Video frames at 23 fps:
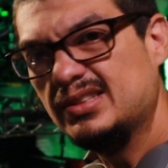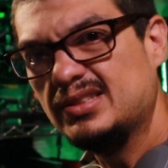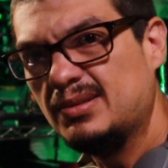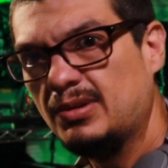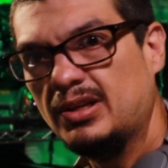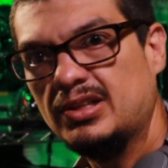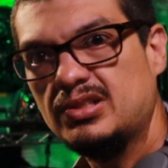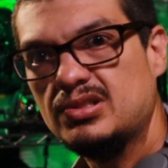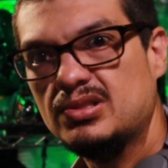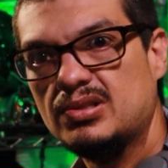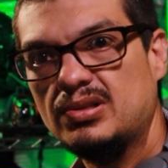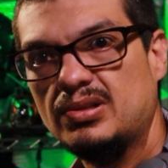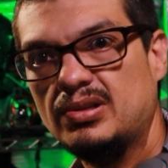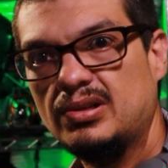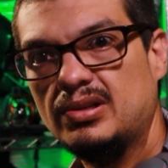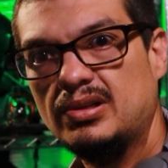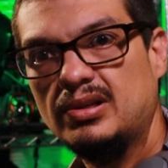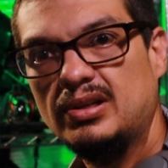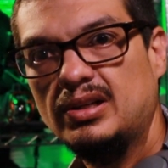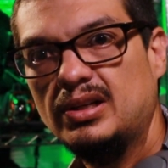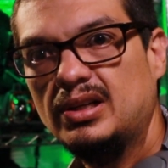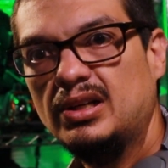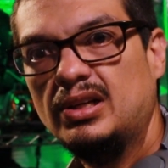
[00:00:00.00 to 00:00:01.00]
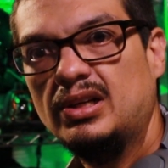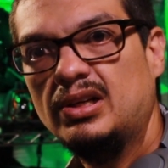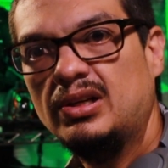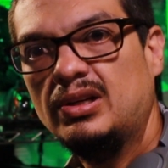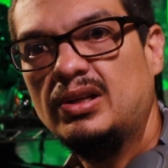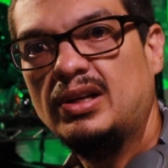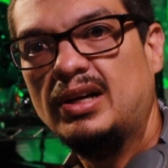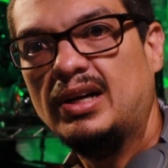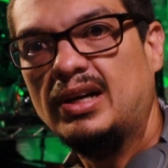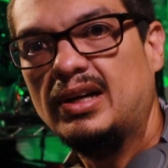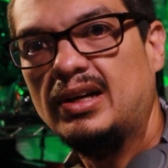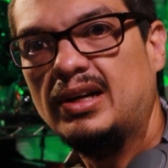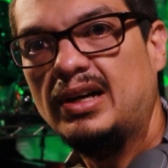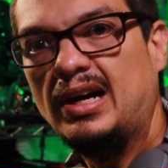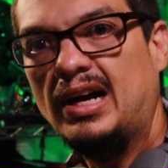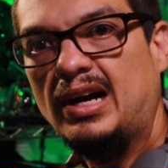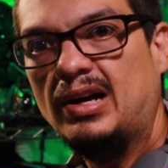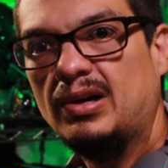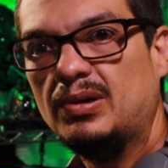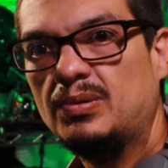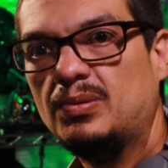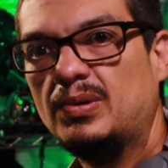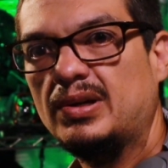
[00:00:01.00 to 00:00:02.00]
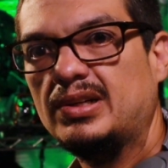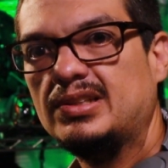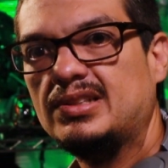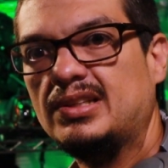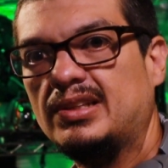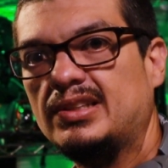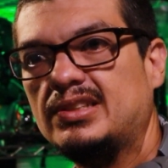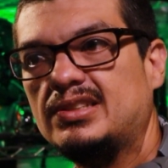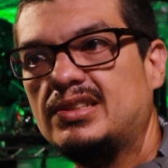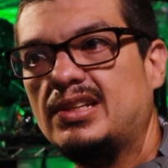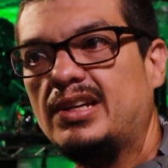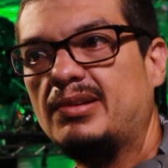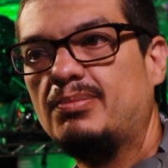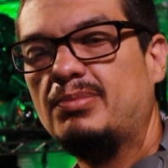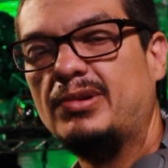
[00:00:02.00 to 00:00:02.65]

I'm not sure how it works on this yet,